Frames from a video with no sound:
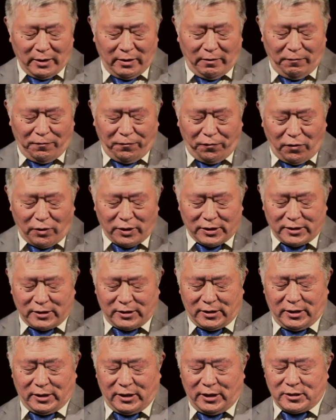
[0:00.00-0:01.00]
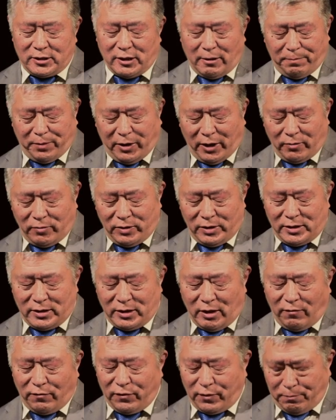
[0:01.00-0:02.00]
enforced disappearance
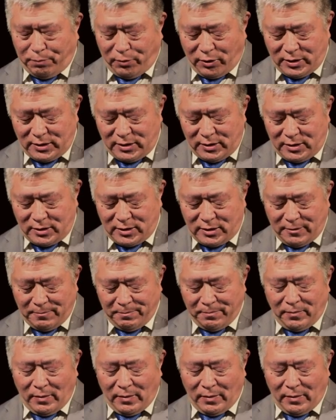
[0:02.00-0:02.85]
of the persons,